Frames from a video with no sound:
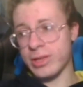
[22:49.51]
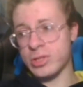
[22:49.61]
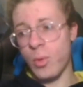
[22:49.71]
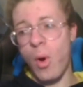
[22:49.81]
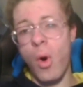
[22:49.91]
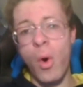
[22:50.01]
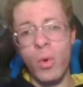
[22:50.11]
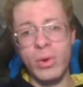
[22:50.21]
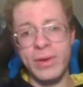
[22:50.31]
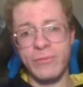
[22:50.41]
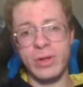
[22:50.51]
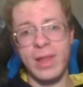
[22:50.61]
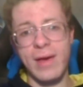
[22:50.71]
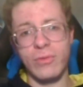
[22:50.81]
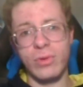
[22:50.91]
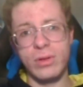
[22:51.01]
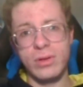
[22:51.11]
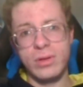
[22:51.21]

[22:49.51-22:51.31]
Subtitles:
it to a whole different level.